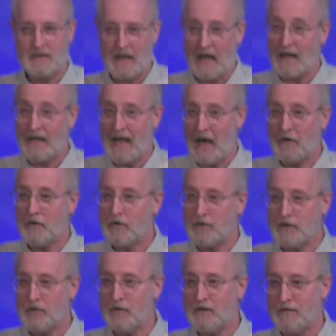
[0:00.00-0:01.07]
kind of
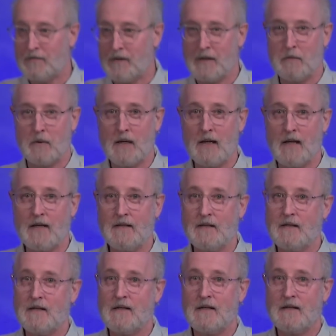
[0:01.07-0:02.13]
counterintuitively, really,
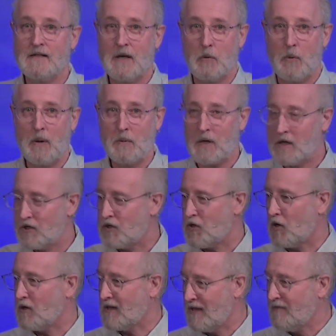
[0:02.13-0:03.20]
that we were going to
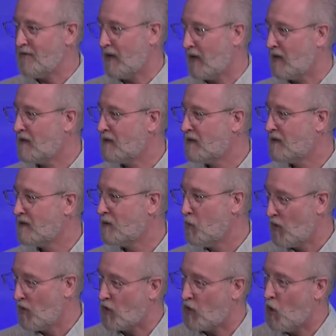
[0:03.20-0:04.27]
start giving
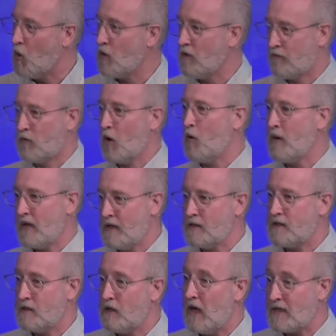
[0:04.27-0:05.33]
with the goal of growing
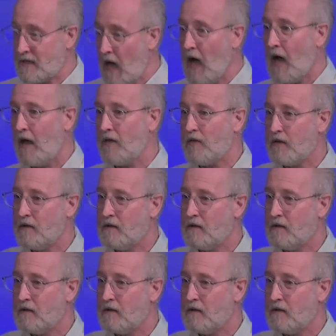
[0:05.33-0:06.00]
into a tithe.